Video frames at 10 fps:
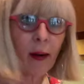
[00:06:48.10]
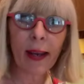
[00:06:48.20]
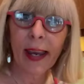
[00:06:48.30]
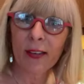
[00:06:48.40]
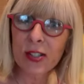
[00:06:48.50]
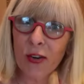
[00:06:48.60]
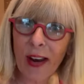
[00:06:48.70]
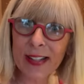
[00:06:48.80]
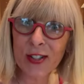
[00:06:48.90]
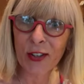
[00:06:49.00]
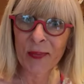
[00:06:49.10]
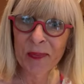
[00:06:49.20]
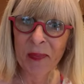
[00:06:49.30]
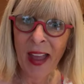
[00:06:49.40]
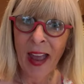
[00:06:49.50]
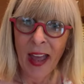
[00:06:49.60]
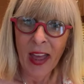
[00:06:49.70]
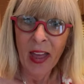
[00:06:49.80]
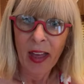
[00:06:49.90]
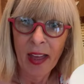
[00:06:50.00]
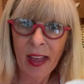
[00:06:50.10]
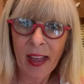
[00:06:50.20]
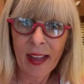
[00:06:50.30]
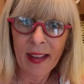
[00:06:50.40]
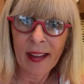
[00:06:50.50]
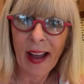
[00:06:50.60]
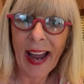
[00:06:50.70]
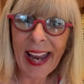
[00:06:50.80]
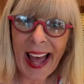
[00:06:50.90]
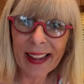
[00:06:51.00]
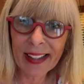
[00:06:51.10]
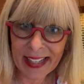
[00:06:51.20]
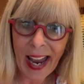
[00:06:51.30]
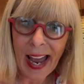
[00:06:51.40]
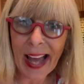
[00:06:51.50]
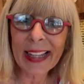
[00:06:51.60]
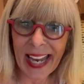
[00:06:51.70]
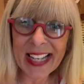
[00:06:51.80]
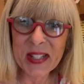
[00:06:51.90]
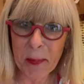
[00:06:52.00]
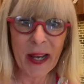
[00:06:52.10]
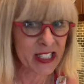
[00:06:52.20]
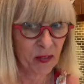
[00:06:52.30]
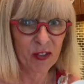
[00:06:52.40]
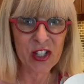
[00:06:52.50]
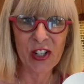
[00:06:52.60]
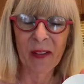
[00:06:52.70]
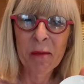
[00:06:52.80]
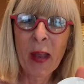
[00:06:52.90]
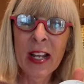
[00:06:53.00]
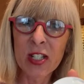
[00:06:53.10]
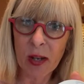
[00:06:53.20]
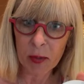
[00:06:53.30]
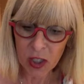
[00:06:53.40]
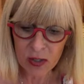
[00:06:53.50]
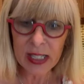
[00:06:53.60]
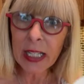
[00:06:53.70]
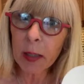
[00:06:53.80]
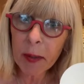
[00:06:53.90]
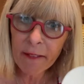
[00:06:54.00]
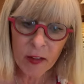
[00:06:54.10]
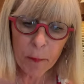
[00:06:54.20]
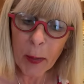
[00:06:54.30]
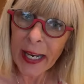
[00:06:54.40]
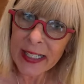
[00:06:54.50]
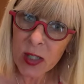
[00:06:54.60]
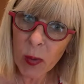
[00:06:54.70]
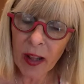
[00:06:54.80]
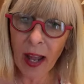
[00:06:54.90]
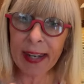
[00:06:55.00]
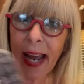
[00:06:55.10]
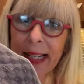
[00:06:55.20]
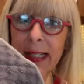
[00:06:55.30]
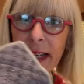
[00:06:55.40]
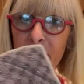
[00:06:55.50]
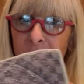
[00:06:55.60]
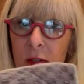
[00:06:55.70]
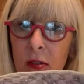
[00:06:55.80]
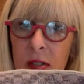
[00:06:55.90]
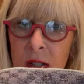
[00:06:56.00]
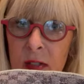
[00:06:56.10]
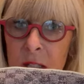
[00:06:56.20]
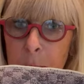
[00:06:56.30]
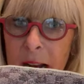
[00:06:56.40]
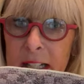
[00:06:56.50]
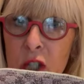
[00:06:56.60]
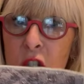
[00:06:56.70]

here's your answer. Hi, Al. Yeah, Ali has the paste for sure. So I'm going to use a little bit of the paste with a nice Enviro sponge